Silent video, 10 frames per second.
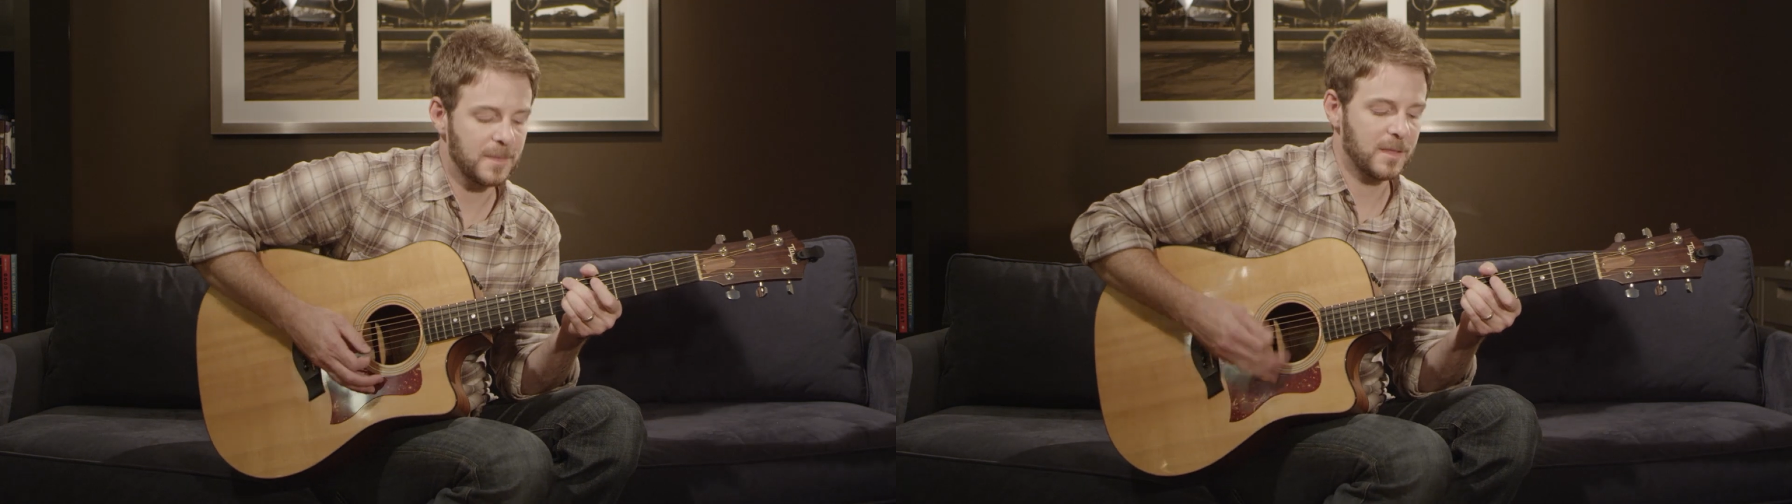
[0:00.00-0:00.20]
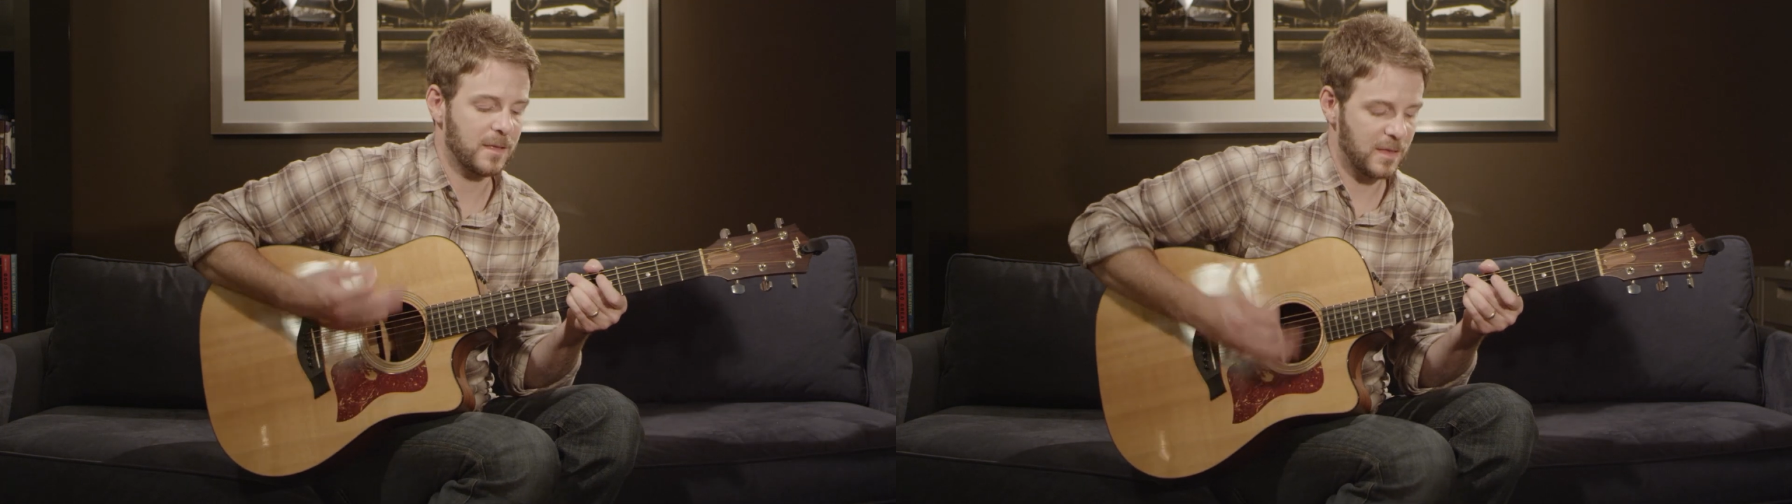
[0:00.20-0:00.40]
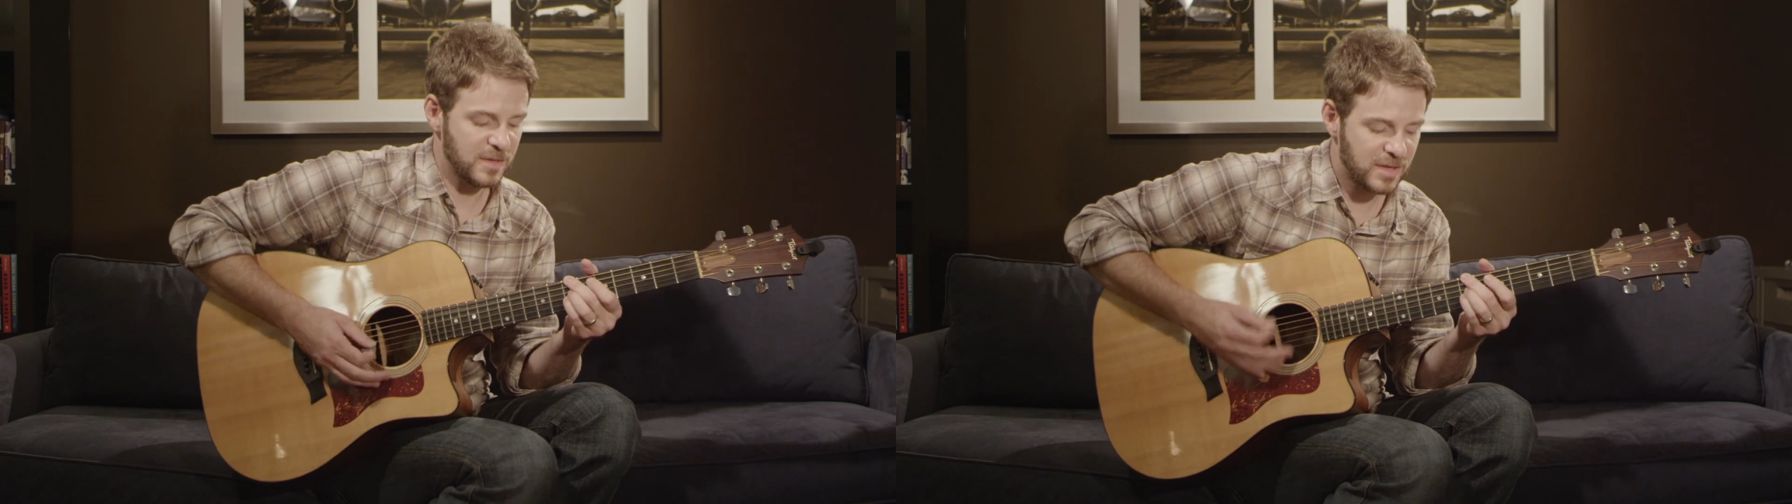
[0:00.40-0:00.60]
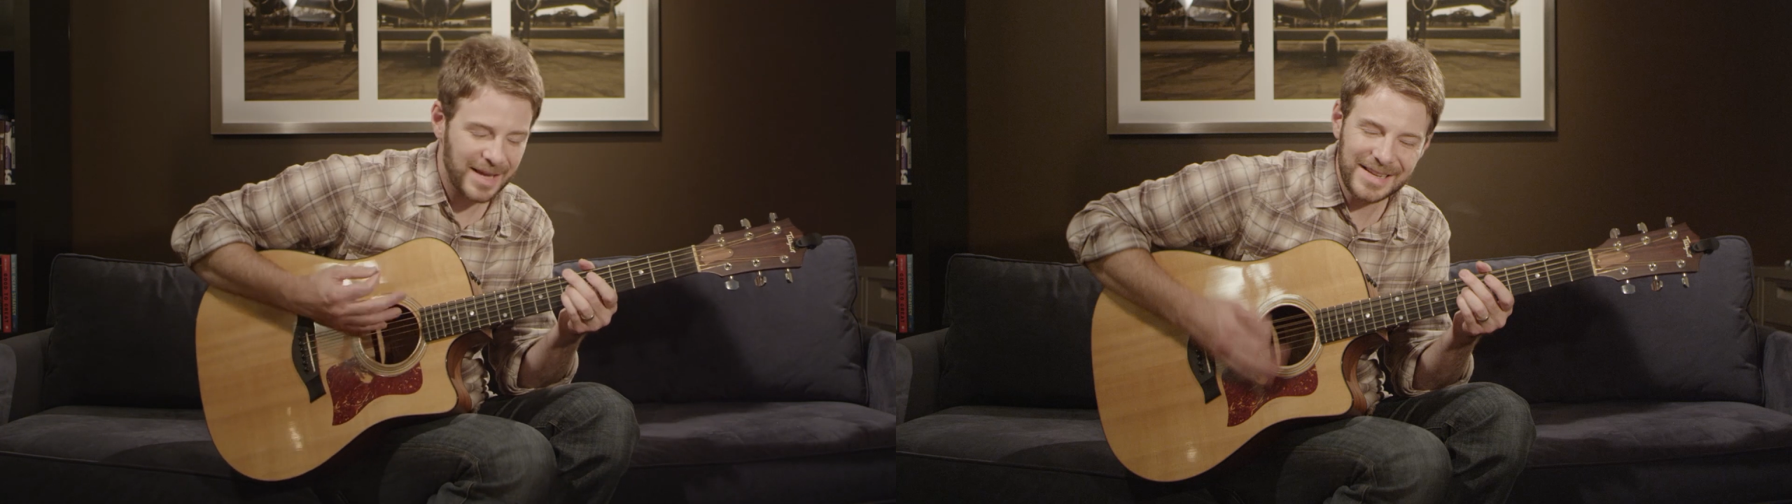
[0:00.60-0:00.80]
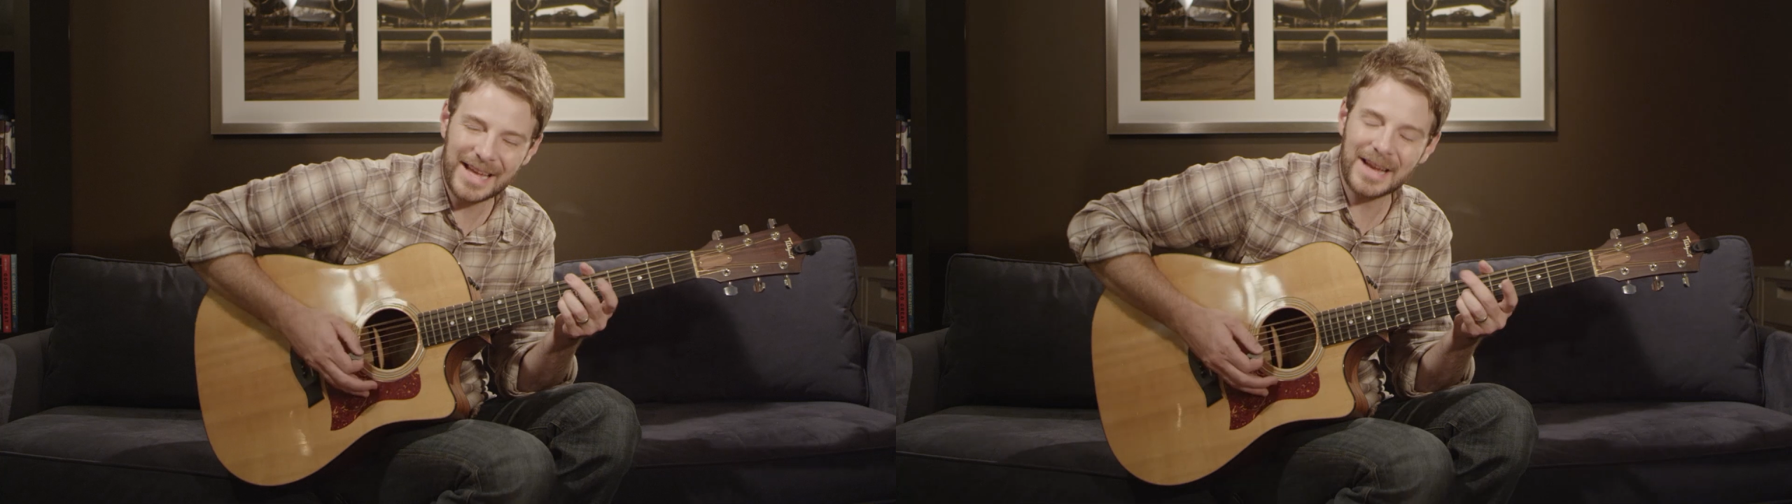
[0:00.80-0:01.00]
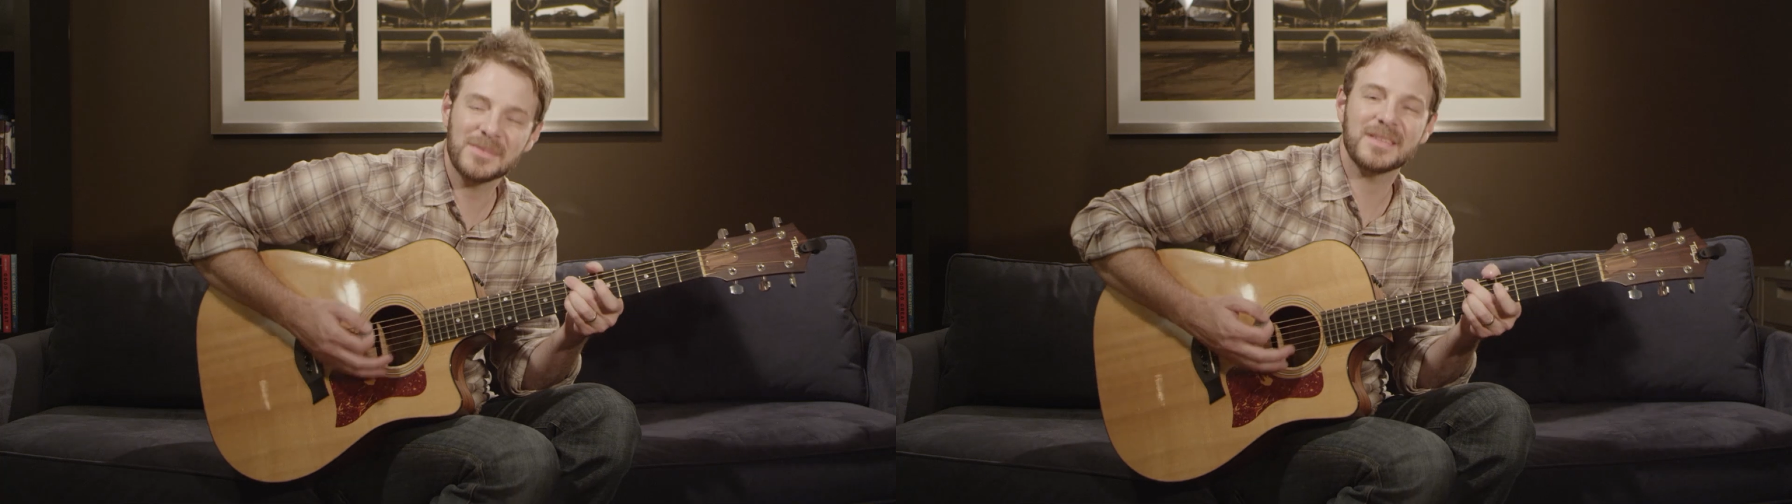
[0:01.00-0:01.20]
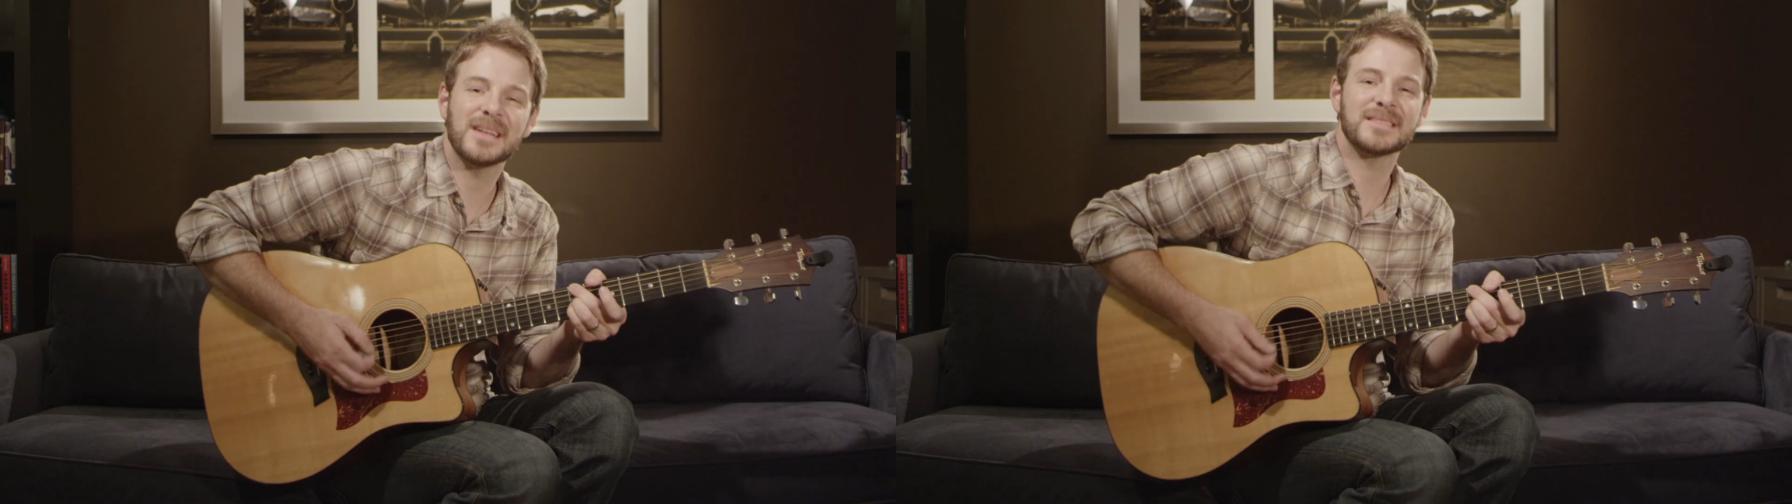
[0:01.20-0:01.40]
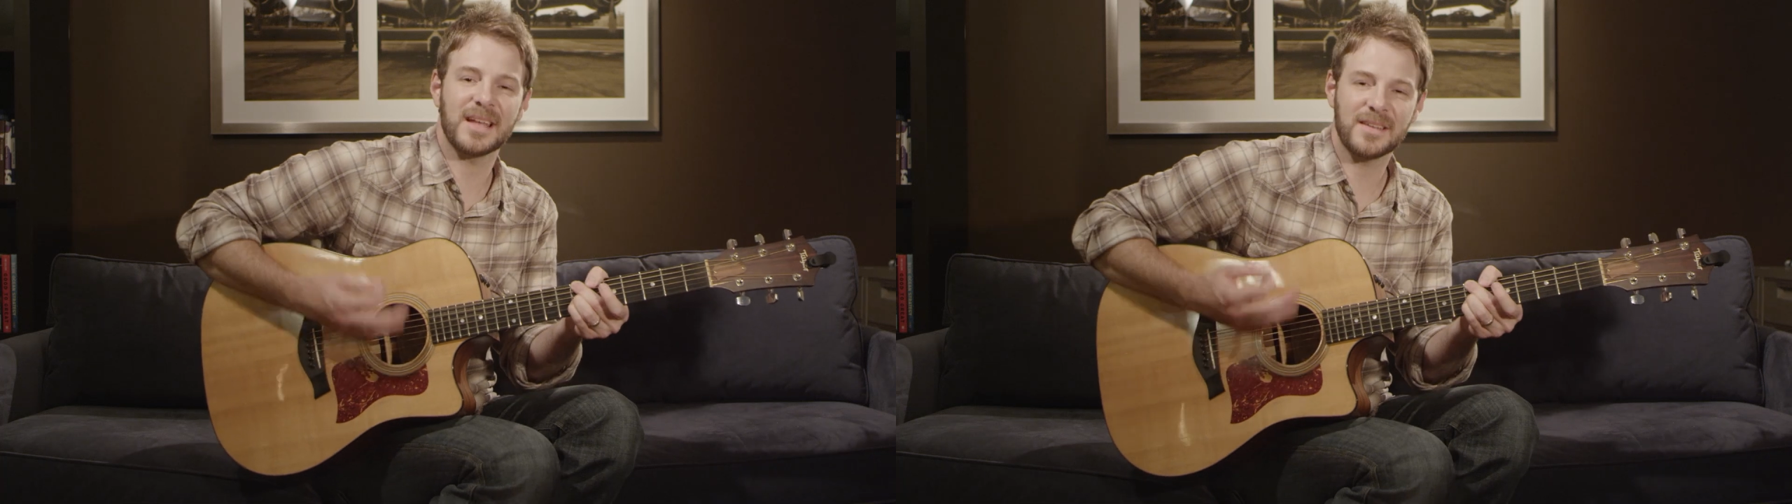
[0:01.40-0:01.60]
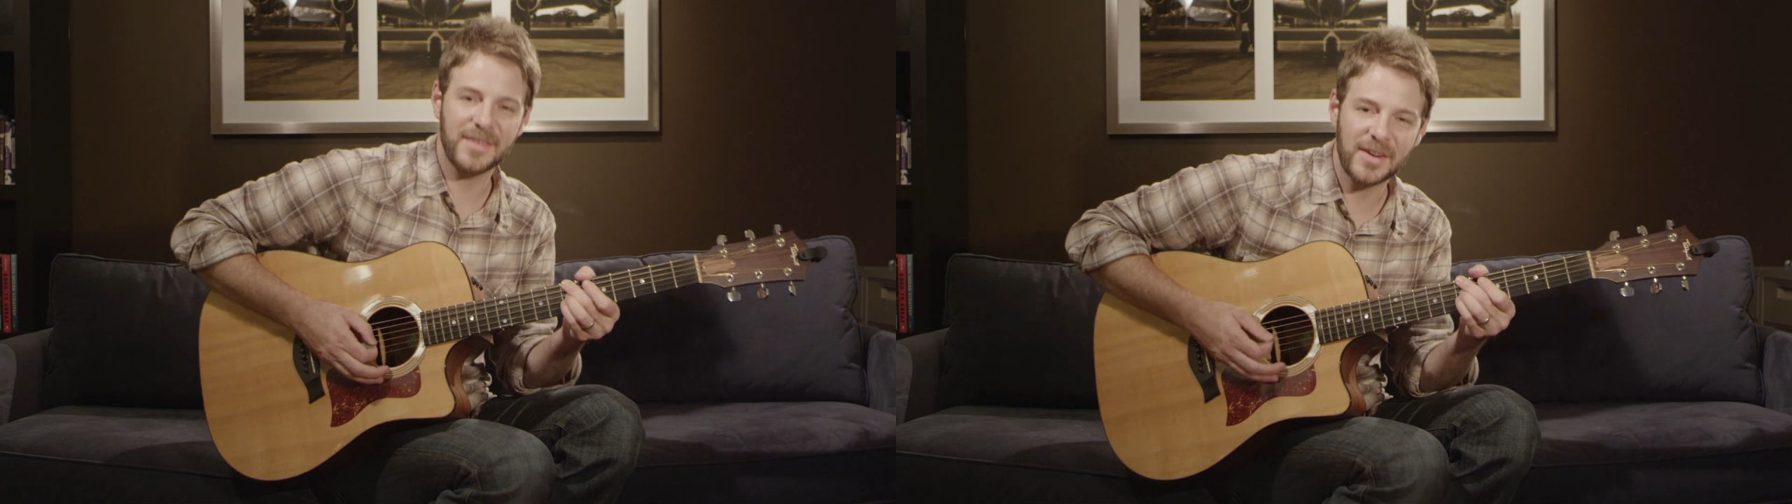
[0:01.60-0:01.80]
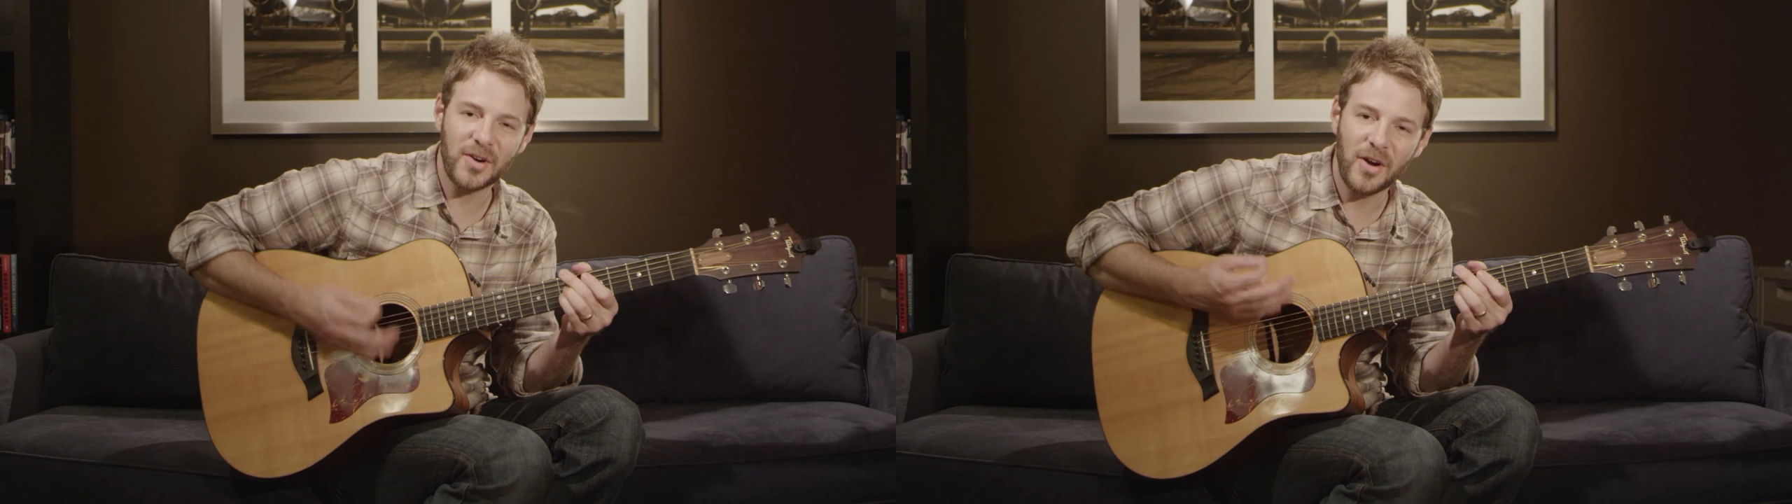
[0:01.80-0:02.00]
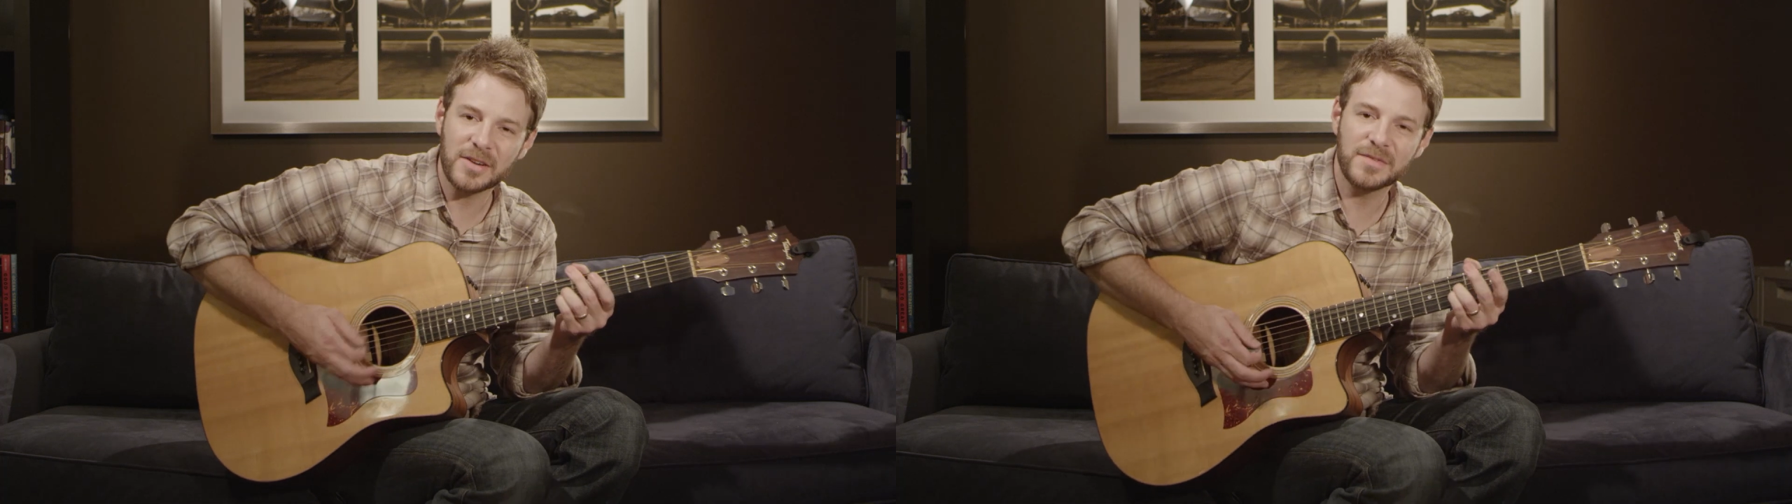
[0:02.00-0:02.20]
You can kind of hammer that second finger on